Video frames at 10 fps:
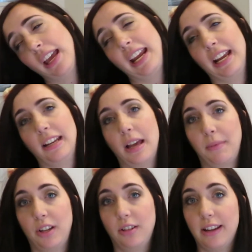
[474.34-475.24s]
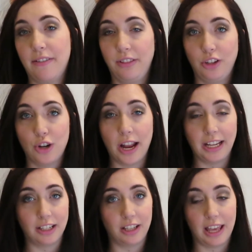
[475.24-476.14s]
and I'm gonna definitely try to
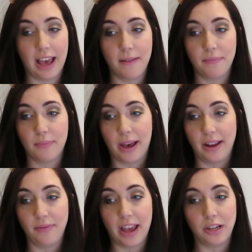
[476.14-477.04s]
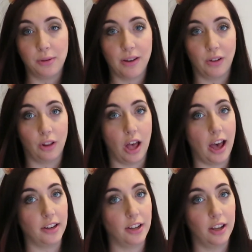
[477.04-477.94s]
get to that, but I do have a
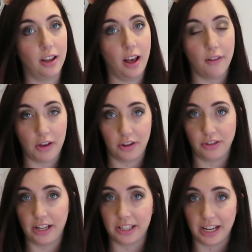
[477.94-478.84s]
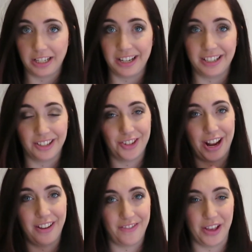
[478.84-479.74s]
lot of other things I need to
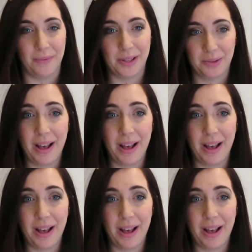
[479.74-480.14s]
try to film as